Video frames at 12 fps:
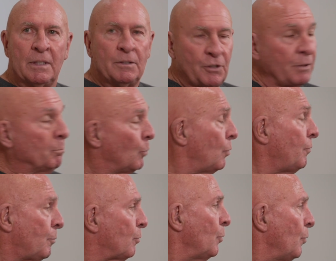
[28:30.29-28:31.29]
she'd
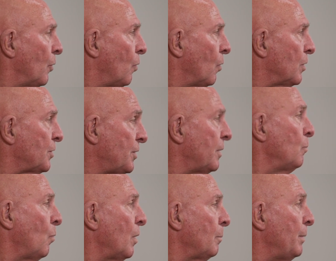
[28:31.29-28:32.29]
moved through the horse. She
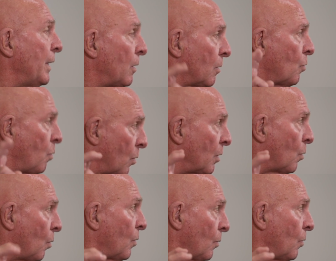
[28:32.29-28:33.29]
didn't want to be a
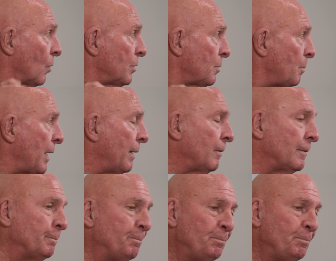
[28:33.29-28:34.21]
quote-unquote horse painter.